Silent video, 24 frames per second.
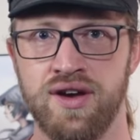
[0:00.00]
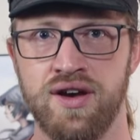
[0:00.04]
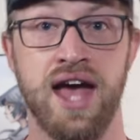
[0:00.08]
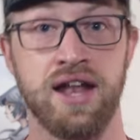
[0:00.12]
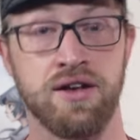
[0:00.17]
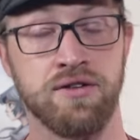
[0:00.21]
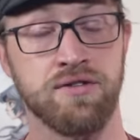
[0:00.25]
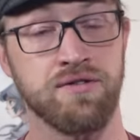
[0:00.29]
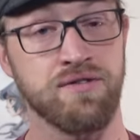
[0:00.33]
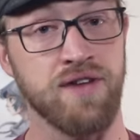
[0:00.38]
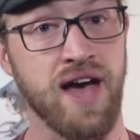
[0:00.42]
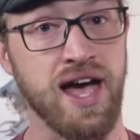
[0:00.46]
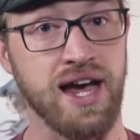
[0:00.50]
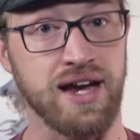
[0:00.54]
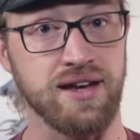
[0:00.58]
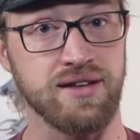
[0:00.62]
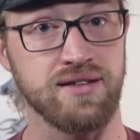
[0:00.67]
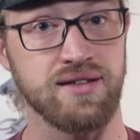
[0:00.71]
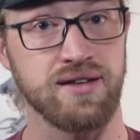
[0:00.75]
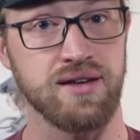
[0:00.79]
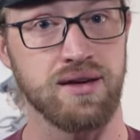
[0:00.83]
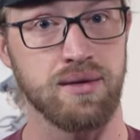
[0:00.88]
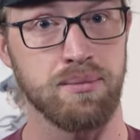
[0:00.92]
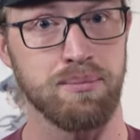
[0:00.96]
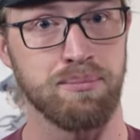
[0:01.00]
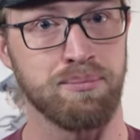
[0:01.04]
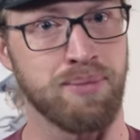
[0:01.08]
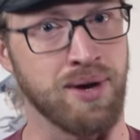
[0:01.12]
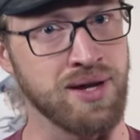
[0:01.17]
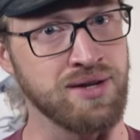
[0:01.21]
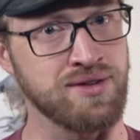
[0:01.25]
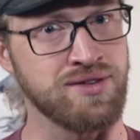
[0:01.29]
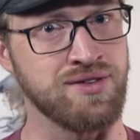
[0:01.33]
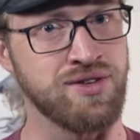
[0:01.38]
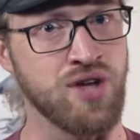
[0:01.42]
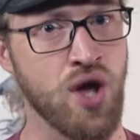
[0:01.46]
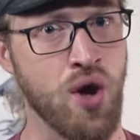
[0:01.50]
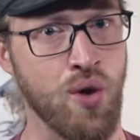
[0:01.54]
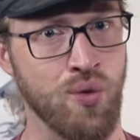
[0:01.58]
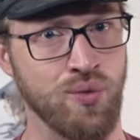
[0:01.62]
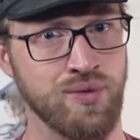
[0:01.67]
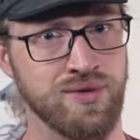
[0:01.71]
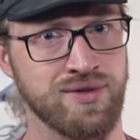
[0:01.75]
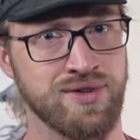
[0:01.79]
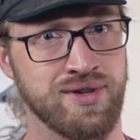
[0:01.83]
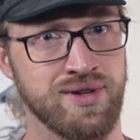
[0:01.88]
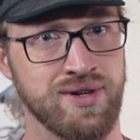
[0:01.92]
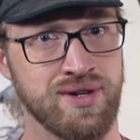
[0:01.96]
And fight, but
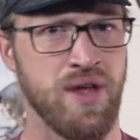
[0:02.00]
don't."